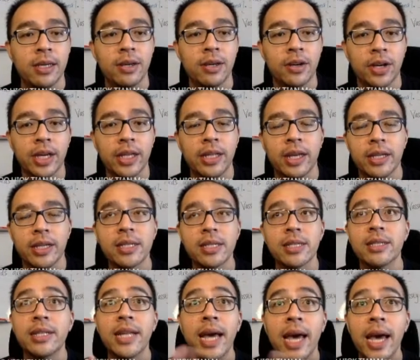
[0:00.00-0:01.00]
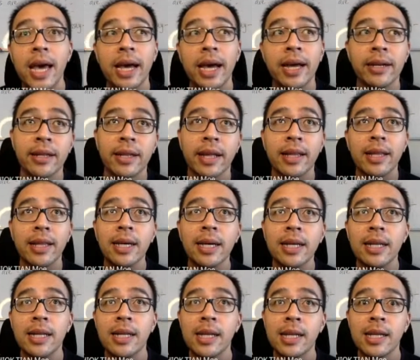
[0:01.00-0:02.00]
Okay, they're just there and they're like la
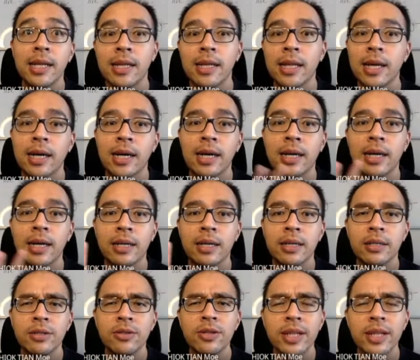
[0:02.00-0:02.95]
la la la la.